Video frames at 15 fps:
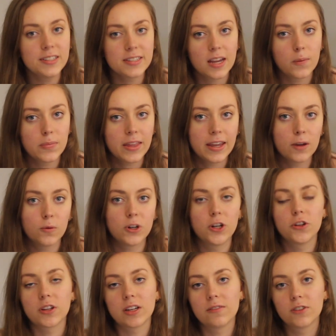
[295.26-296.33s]
the same thing when
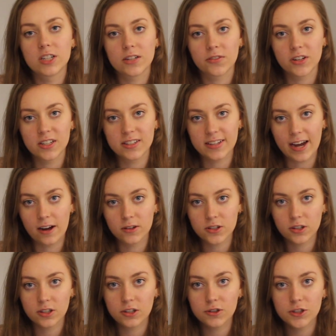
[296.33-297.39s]
you're looking for different sounds
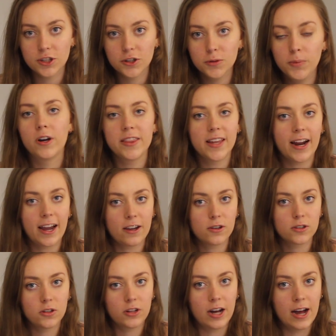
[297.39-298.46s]
on YouTube. One that I
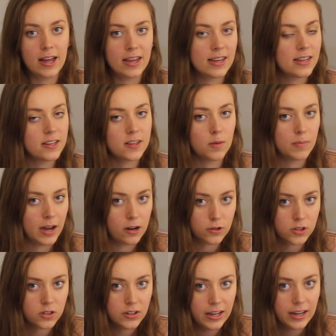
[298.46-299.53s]
use a lot is a
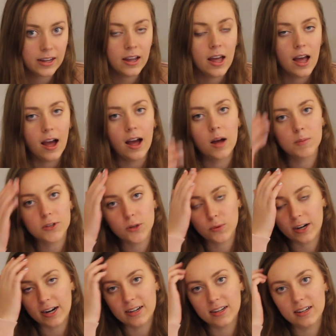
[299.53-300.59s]
mouse click. So
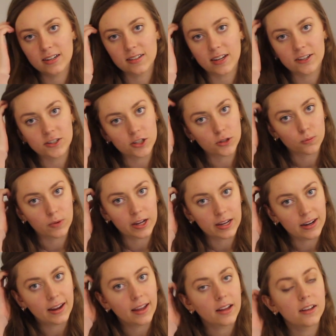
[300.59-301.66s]
what I did is I just
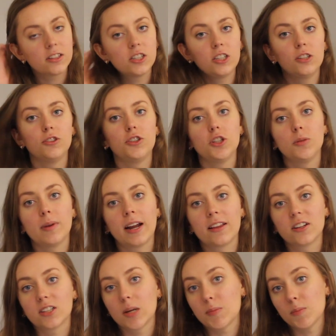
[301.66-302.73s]
went to YouTube and I
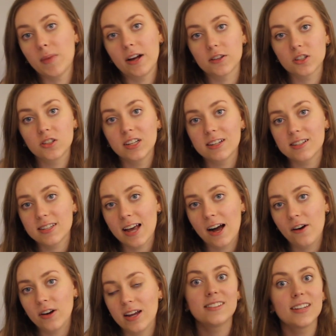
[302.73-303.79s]
looked up a mouse click
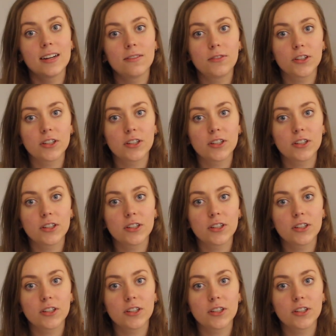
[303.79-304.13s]
sound. Instead of